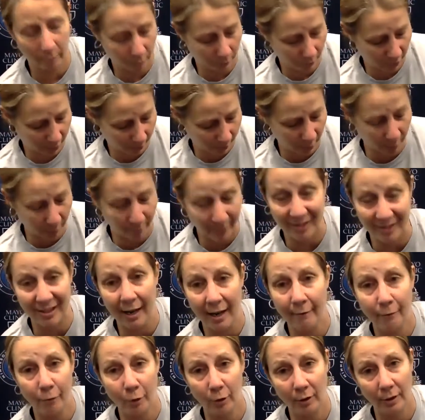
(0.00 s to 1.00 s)
some of the best
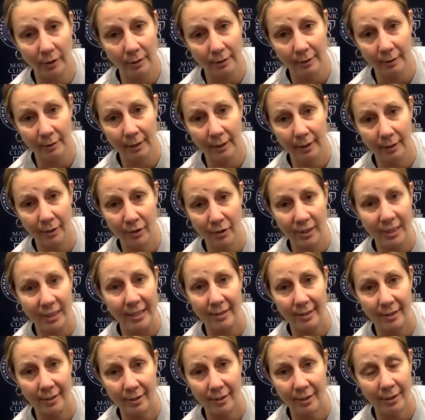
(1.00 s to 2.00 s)
ever,
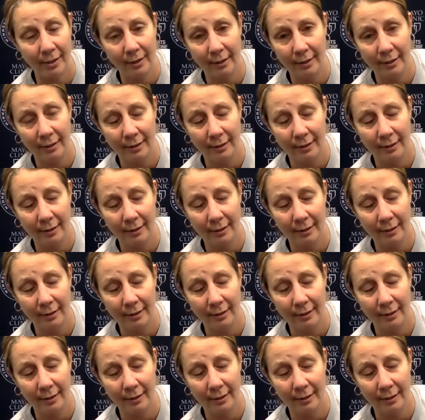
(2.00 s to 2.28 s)
seasons.